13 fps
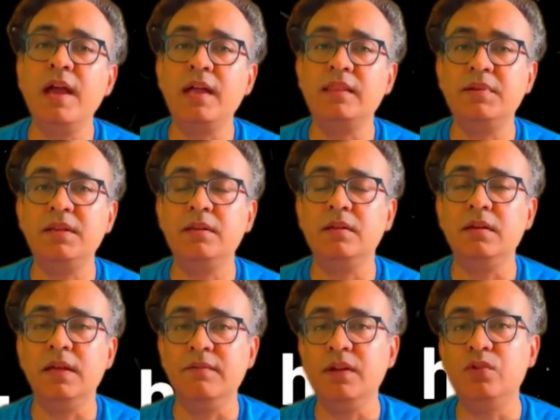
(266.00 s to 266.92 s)
has been
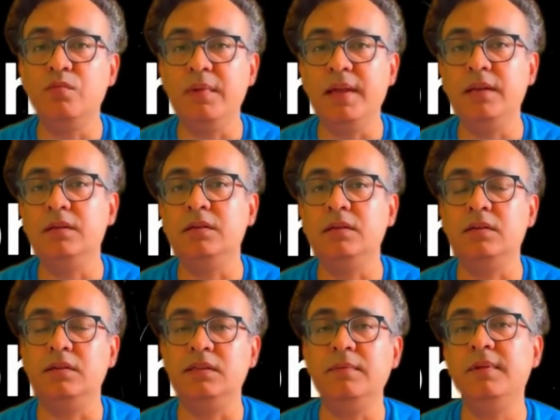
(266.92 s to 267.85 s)
able to make
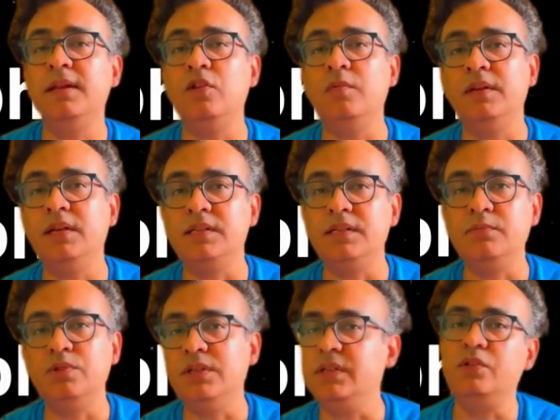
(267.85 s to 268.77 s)
7 nanometer
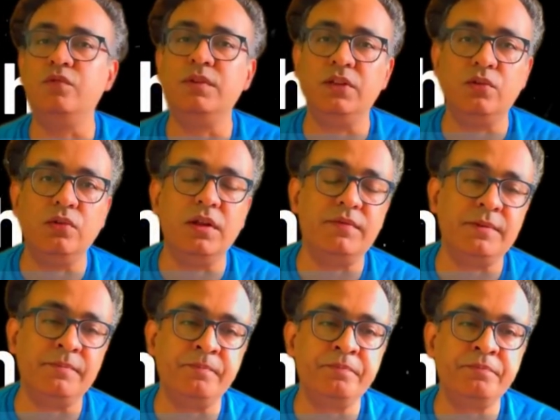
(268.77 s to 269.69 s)
chip with EUV lithography.
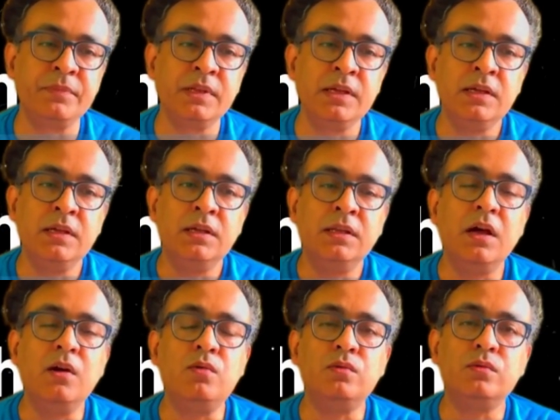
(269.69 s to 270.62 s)

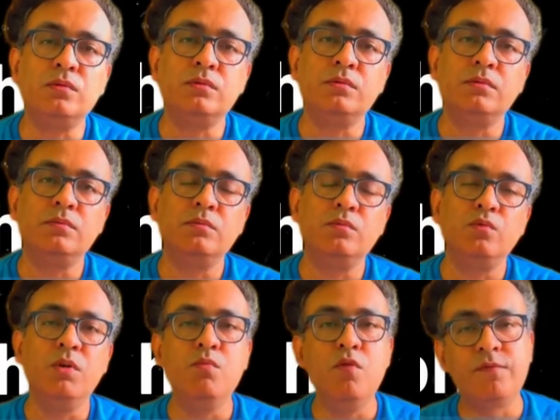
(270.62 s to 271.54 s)
Now,
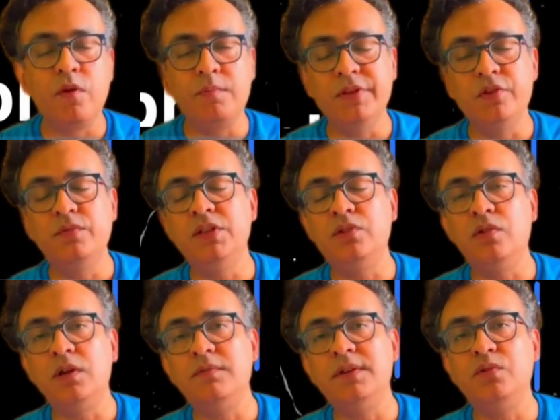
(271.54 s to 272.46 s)
we move from EUV
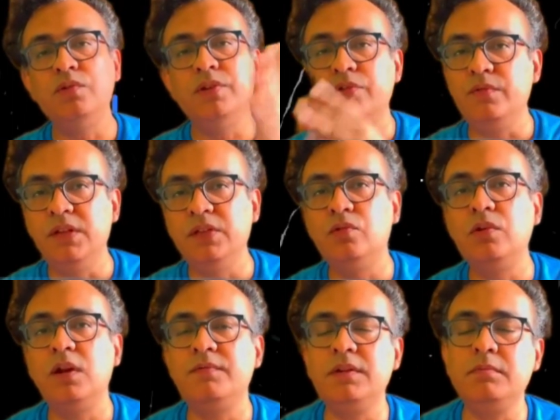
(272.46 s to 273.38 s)
lithography to EUV
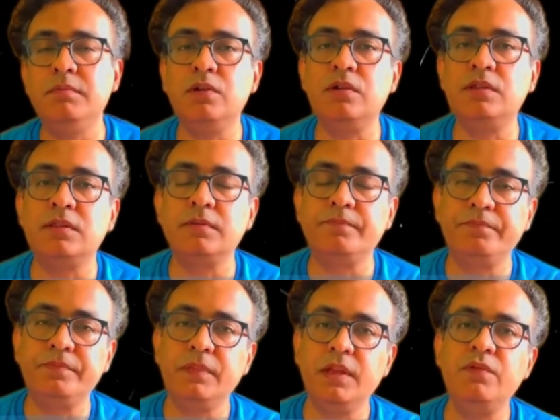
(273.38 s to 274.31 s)
lithography because
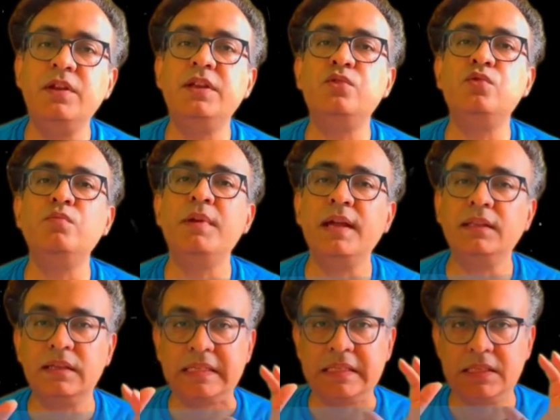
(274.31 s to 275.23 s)
if we need to make
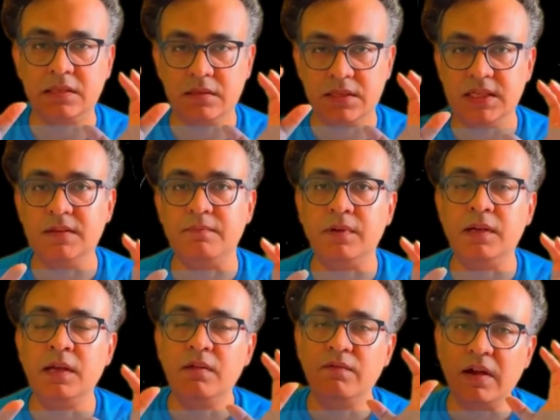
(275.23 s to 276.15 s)
the chip
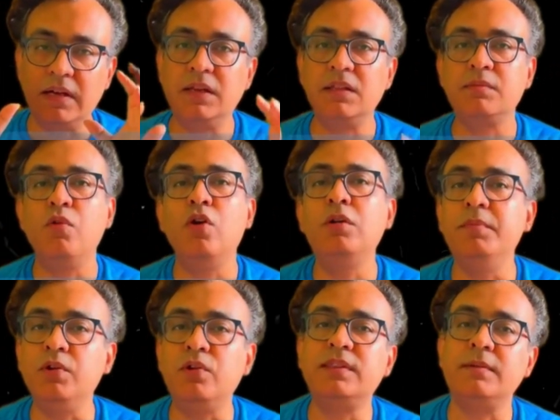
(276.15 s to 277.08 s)
further small
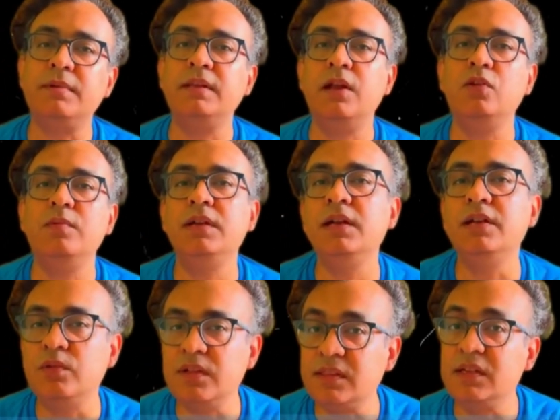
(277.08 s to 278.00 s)
beyond 7 nanometer,
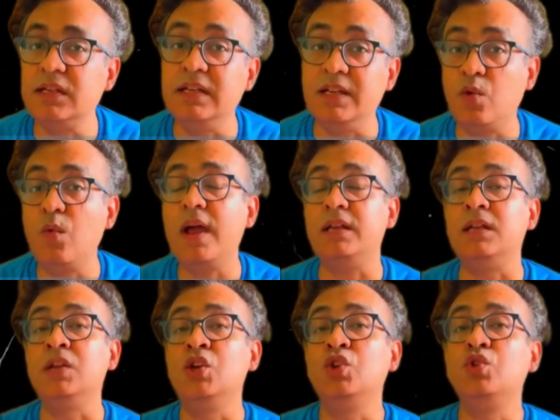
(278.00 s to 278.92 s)
it was required
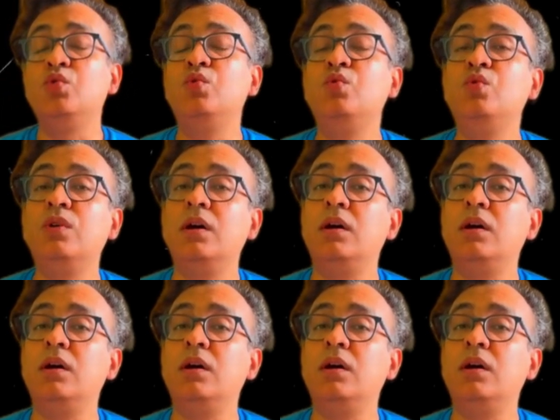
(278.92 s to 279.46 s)
to